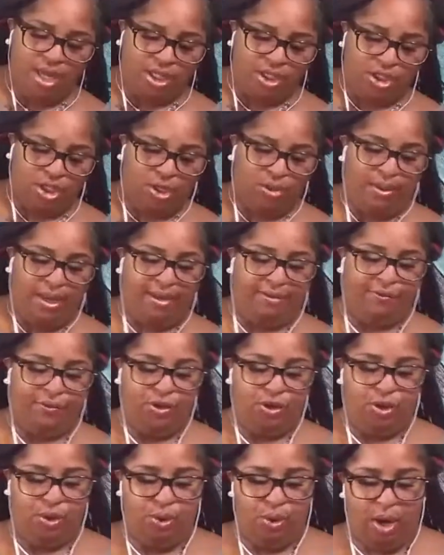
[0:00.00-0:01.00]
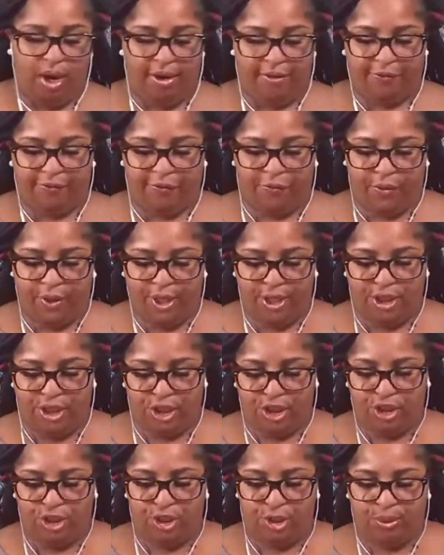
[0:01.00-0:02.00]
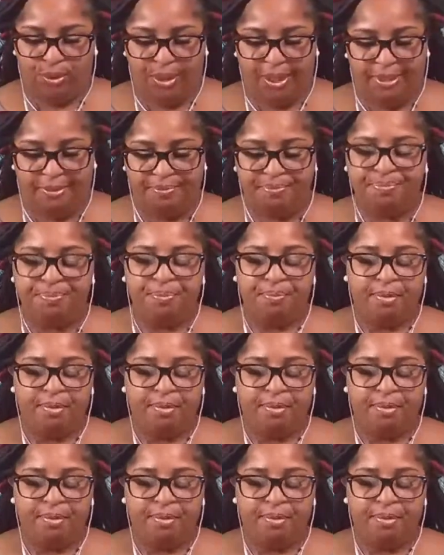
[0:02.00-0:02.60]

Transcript: So if you are free to join,